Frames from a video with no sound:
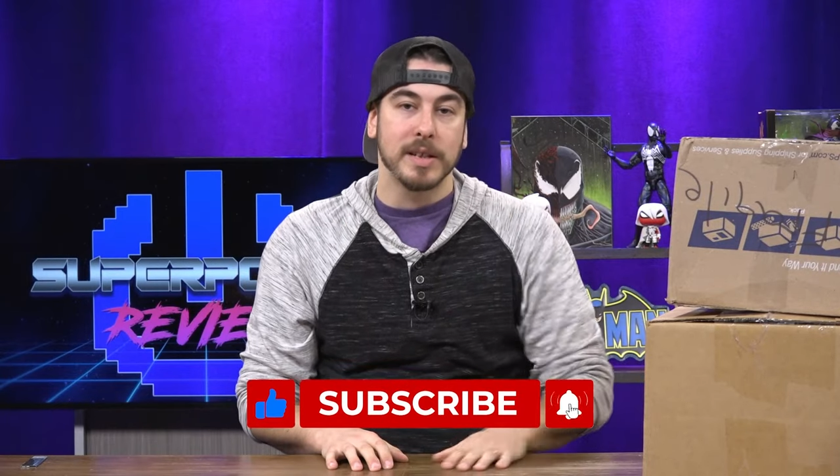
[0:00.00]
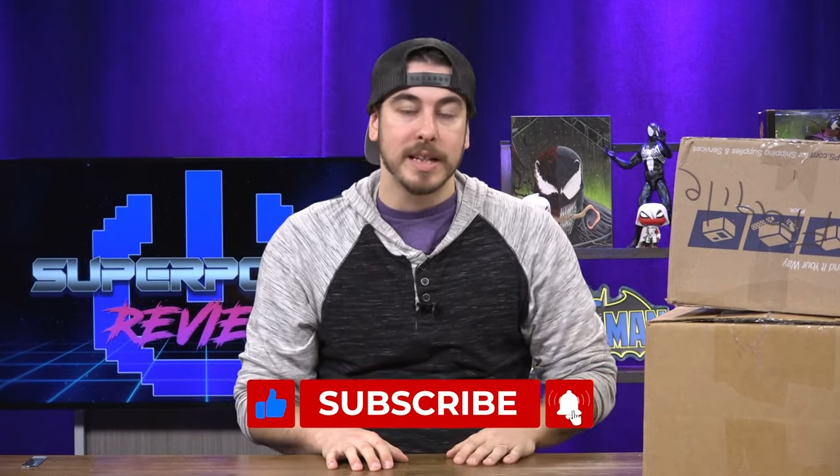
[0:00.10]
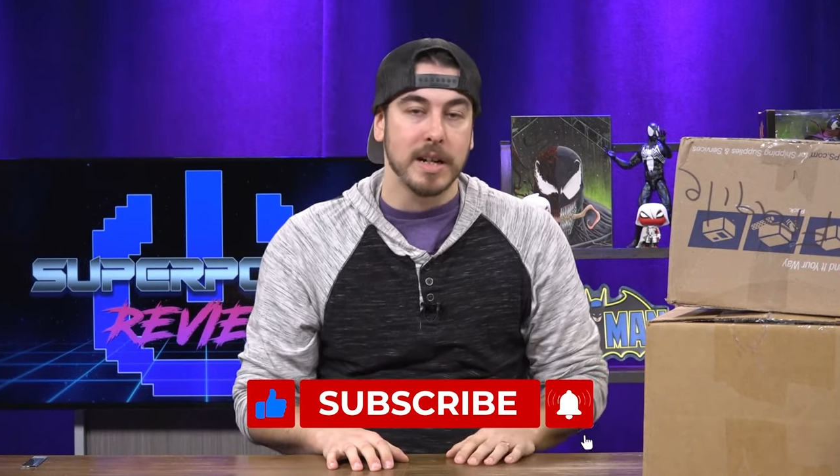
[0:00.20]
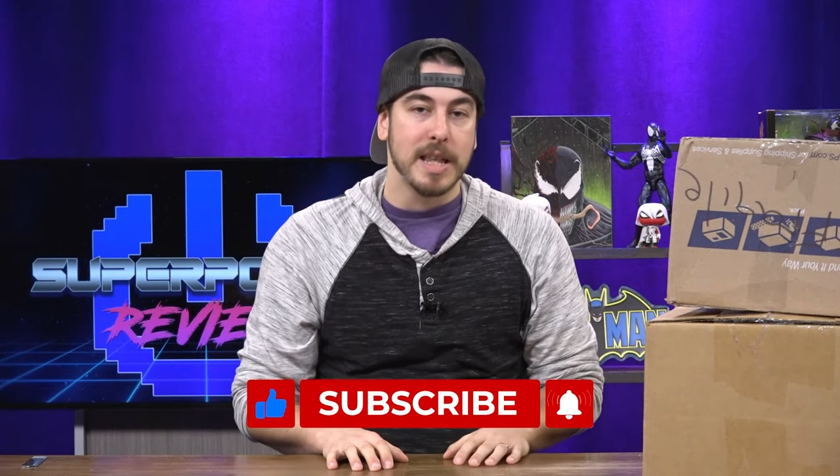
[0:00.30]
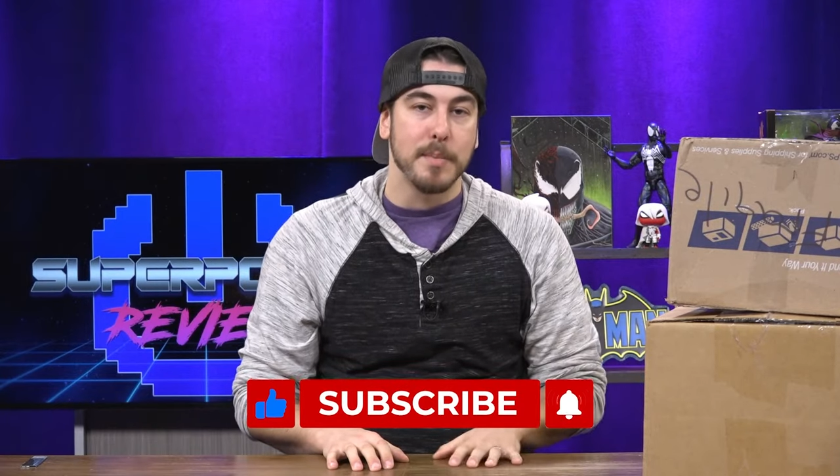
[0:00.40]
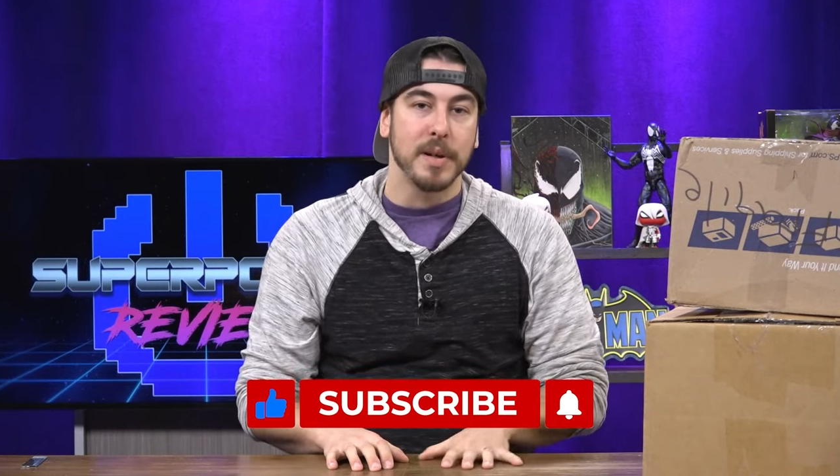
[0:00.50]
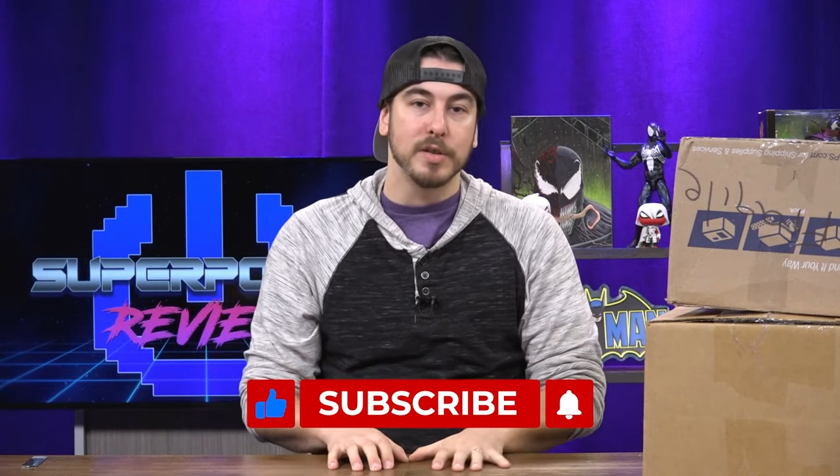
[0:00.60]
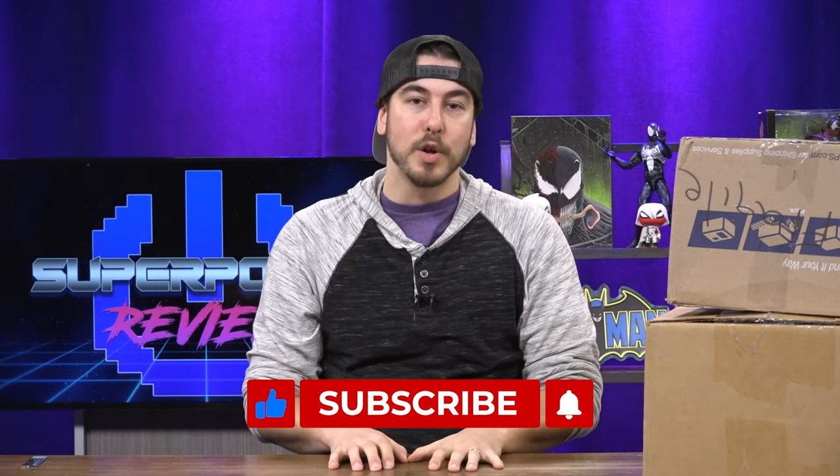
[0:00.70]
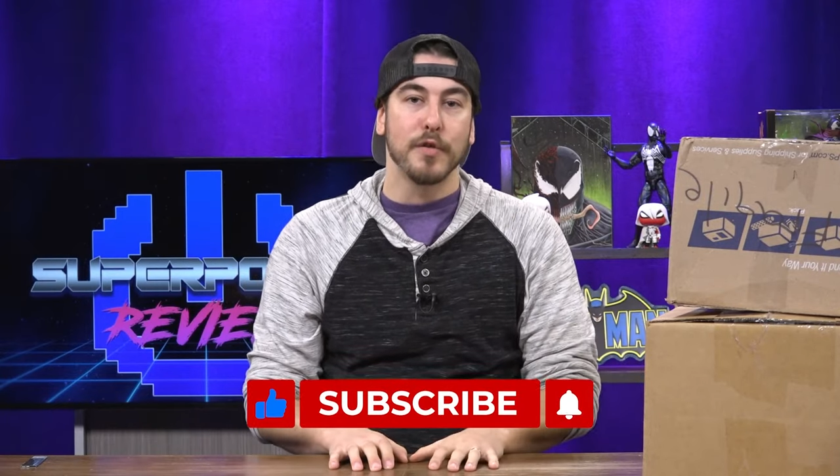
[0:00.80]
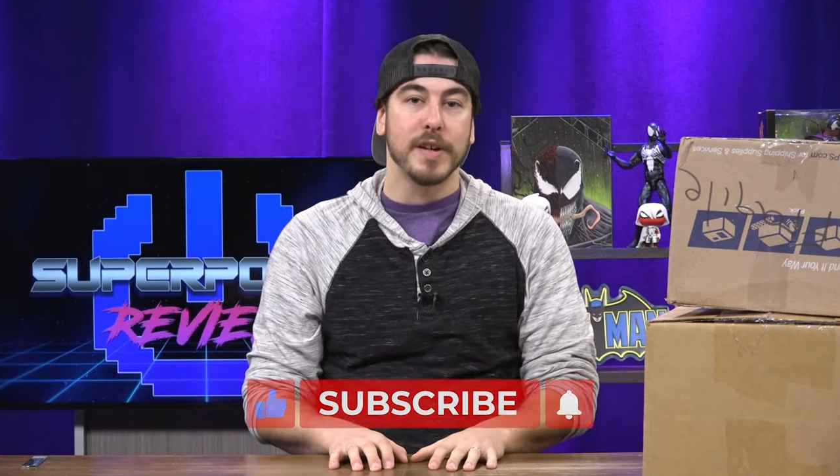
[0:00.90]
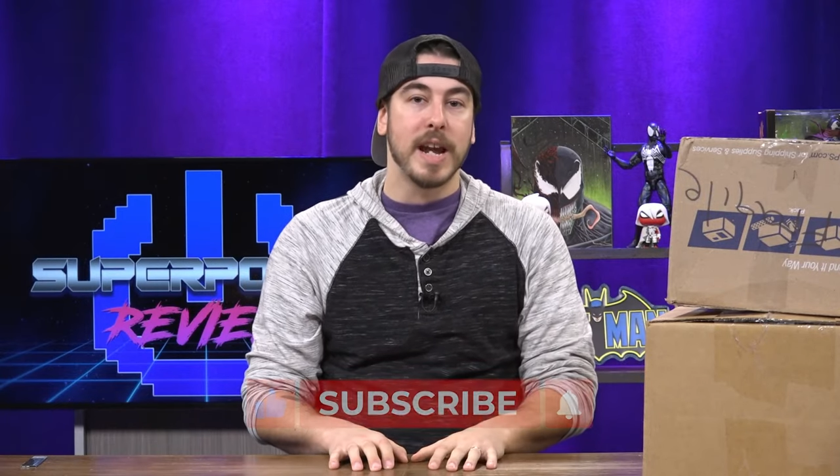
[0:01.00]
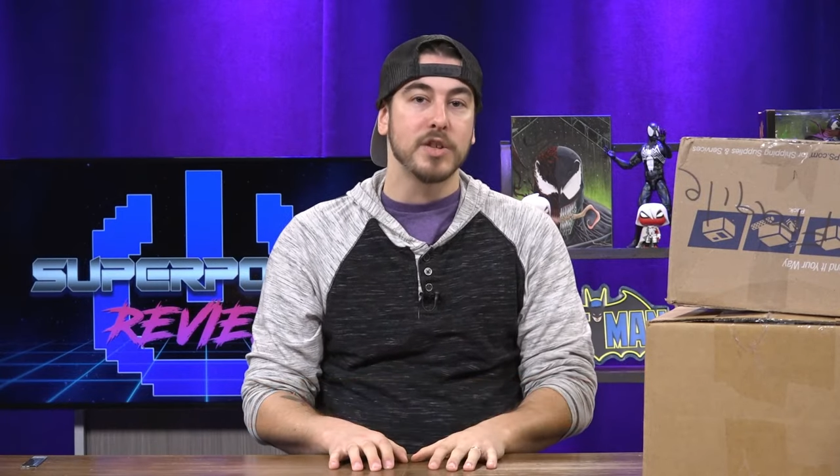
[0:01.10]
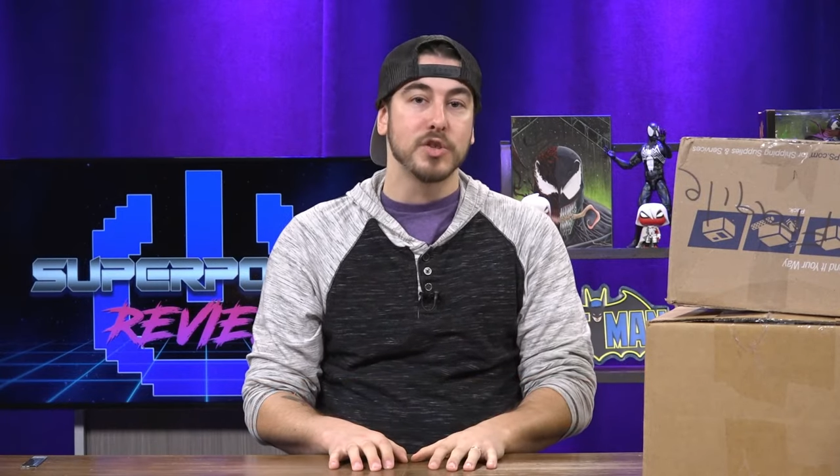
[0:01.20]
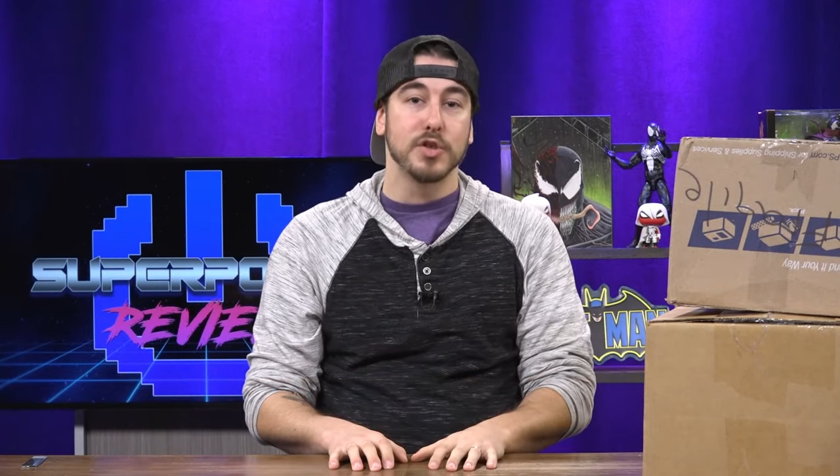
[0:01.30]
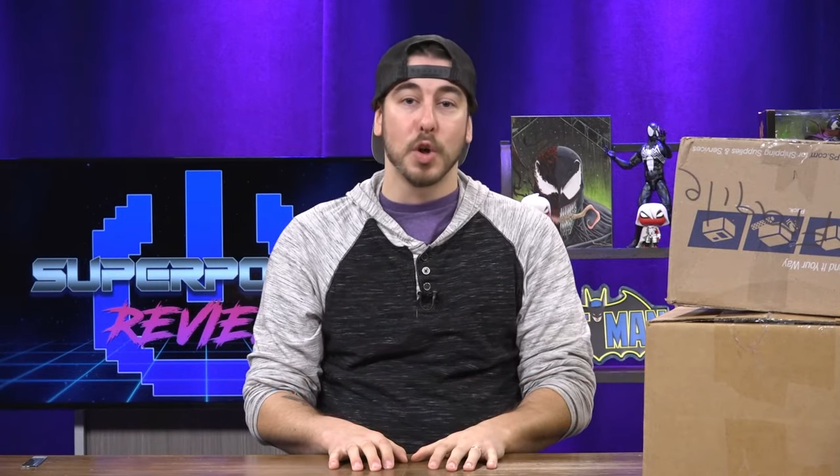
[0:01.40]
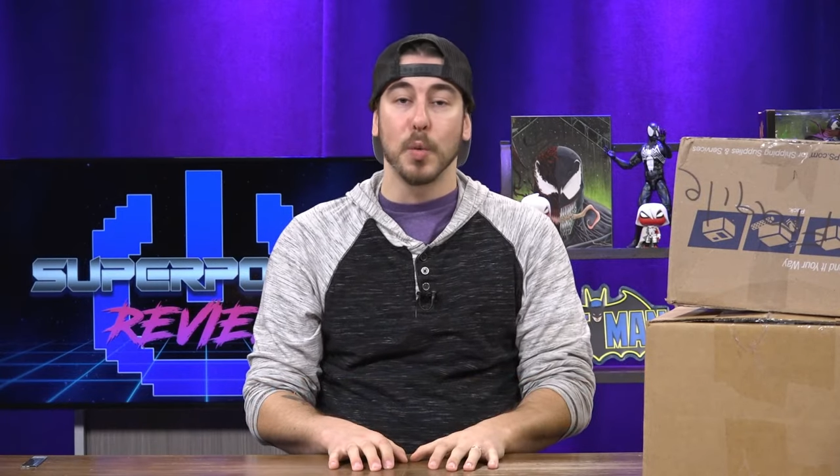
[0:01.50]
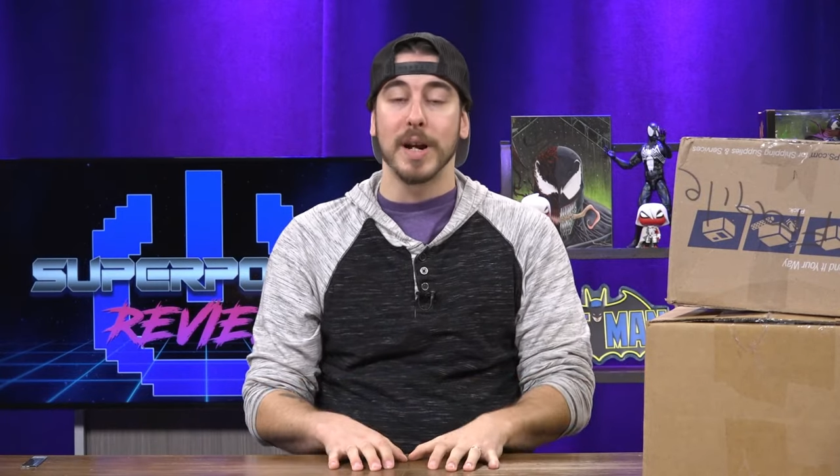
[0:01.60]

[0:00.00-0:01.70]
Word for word: click on that bell notification so when